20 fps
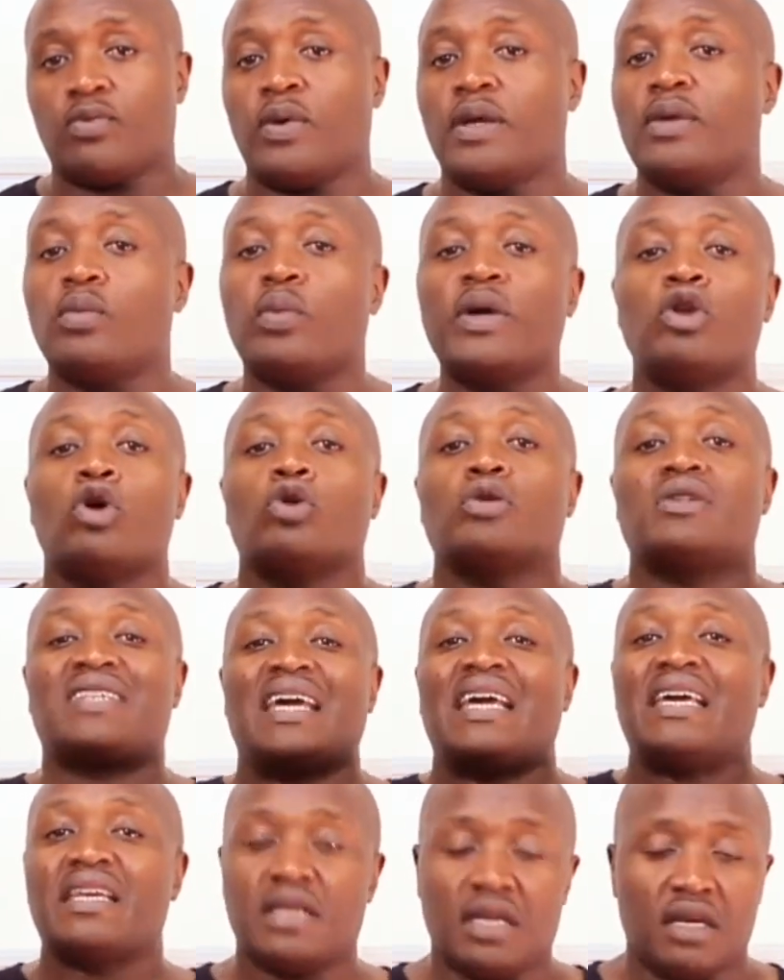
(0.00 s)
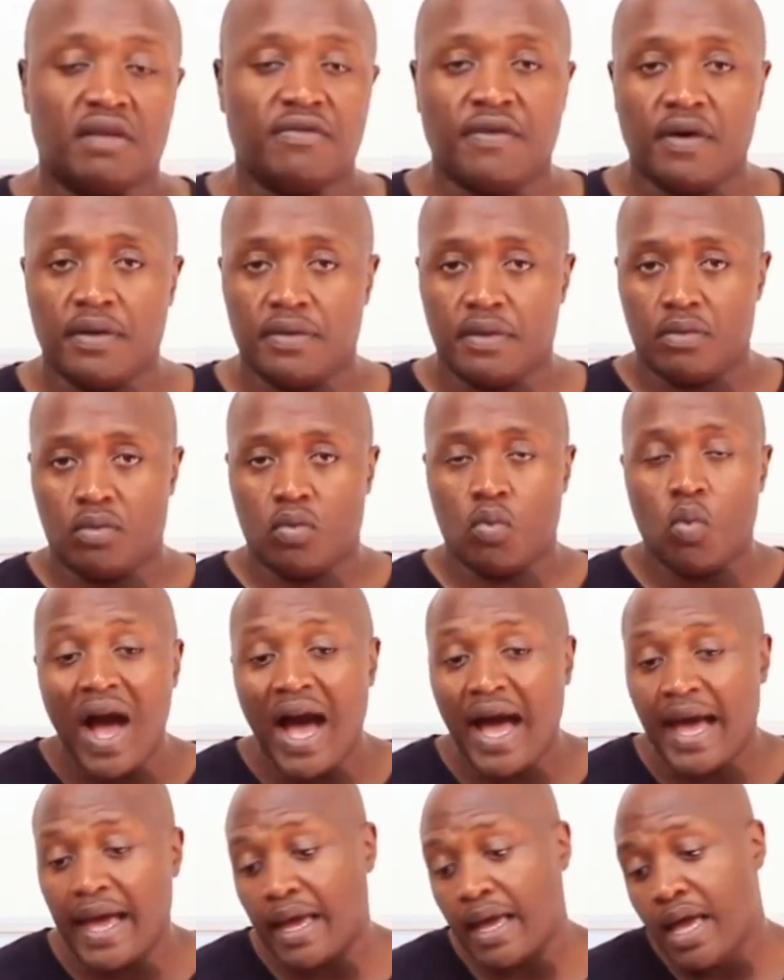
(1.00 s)
We don't take it any further.
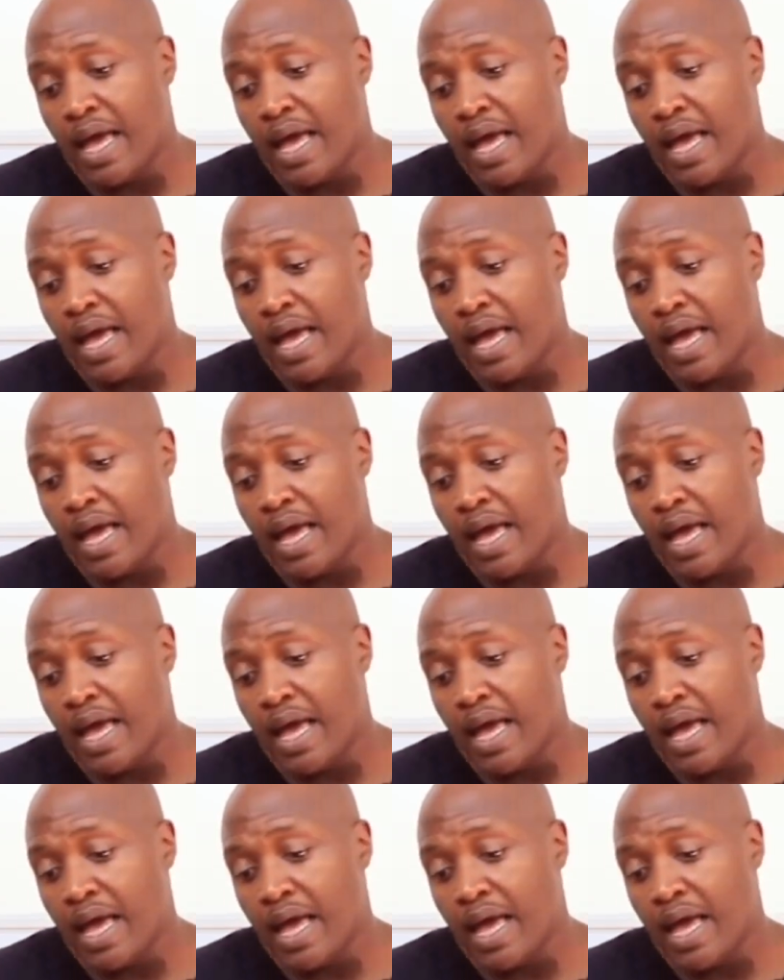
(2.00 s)
Why?